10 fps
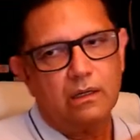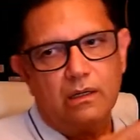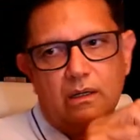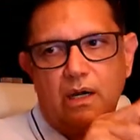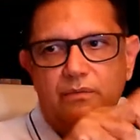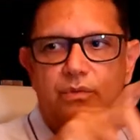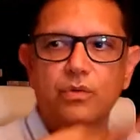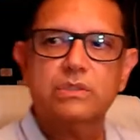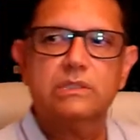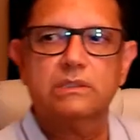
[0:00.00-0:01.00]
of
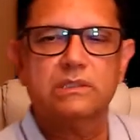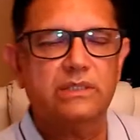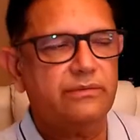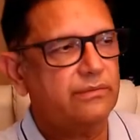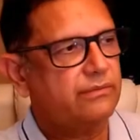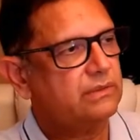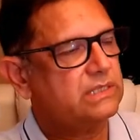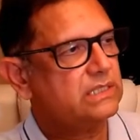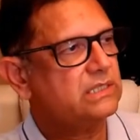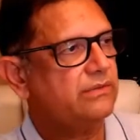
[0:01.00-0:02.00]
those
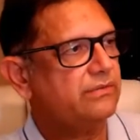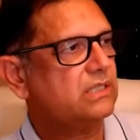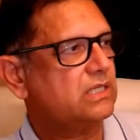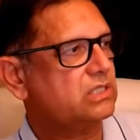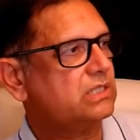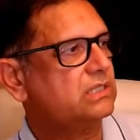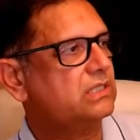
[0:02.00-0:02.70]
6 different constructions,